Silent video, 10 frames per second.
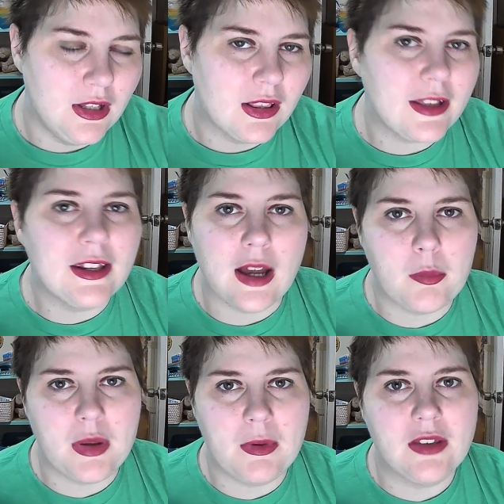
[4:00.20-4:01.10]
like an
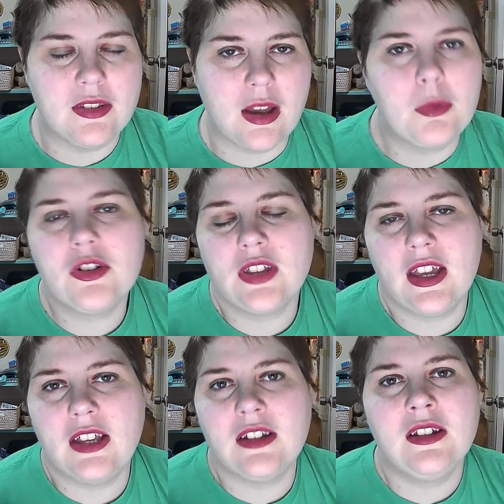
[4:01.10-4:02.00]
omnibus. I wish they
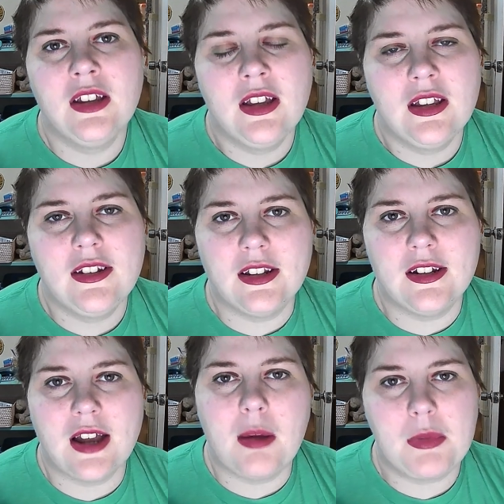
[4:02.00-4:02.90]
had done an
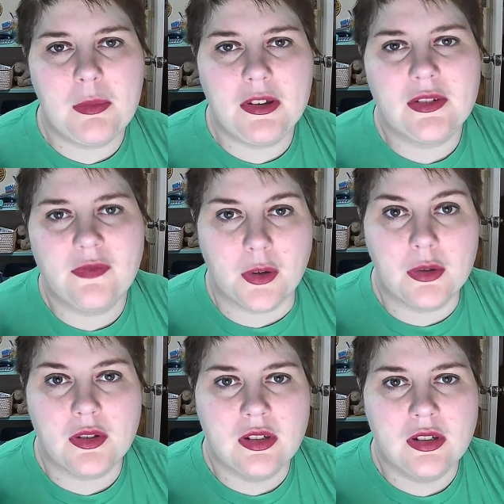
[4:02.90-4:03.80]
omnibus
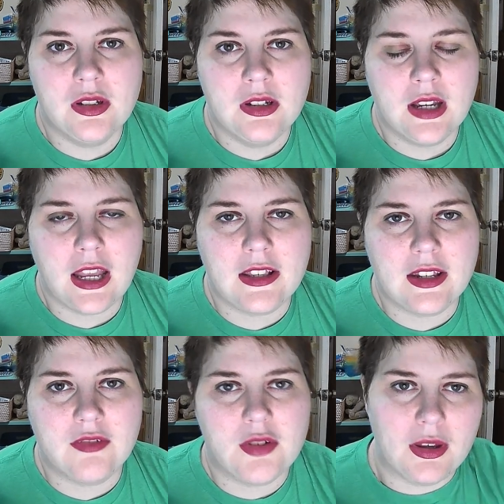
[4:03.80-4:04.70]
first instead
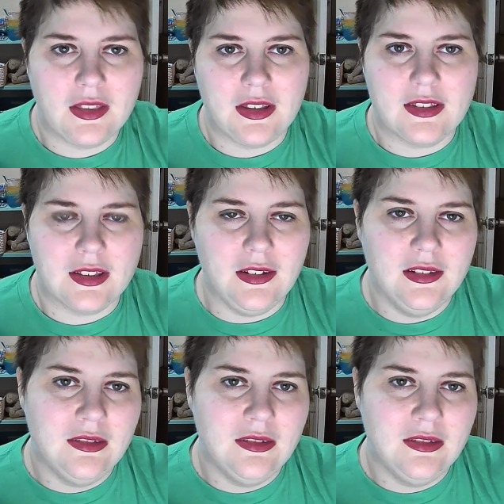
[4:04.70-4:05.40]
of doing these little